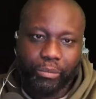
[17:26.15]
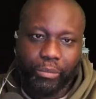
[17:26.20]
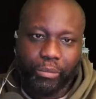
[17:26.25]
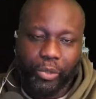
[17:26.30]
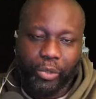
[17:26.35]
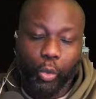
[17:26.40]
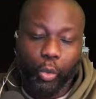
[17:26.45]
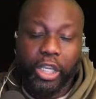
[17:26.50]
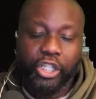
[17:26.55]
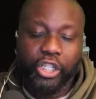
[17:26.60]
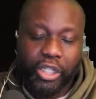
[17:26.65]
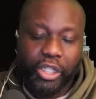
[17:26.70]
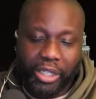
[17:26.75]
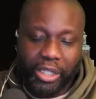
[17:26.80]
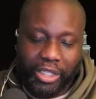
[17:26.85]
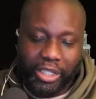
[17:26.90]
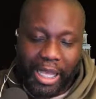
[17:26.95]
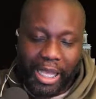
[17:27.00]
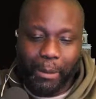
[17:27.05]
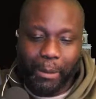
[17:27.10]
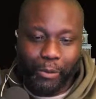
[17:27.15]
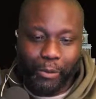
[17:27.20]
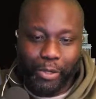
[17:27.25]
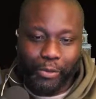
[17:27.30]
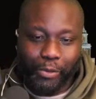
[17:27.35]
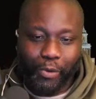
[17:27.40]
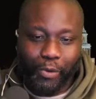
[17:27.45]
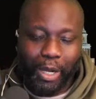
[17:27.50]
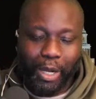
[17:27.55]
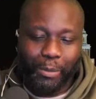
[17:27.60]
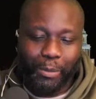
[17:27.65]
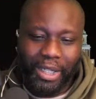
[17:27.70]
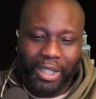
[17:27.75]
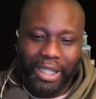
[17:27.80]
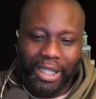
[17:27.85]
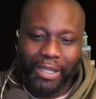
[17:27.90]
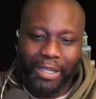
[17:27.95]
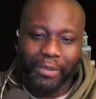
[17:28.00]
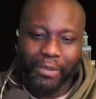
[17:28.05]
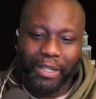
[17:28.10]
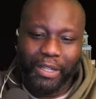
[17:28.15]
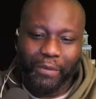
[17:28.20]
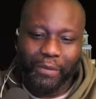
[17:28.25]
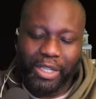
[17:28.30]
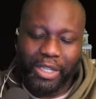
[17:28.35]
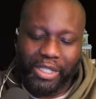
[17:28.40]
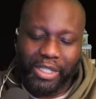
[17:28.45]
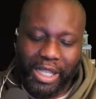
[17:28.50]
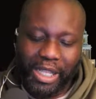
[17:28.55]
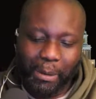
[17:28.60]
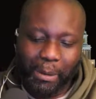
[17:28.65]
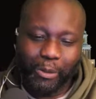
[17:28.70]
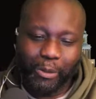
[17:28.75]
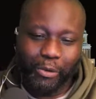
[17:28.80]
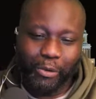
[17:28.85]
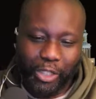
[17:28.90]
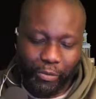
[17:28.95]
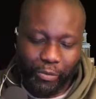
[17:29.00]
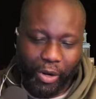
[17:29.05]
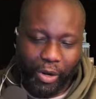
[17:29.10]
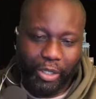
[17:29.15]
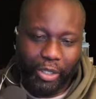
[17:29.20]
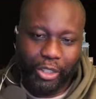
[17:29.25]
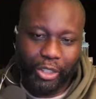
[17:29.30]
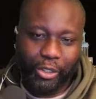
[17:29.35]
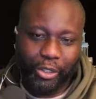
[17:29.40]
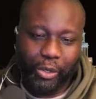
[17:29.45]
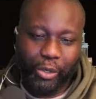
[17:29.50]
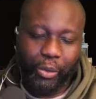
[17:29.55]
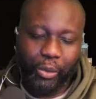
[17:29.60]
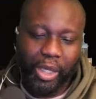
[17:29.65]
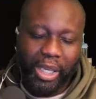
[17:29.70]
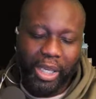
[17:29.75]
well, he shouldn't have slapped Chris Rock, but even if he slapped Chris Rock, do you know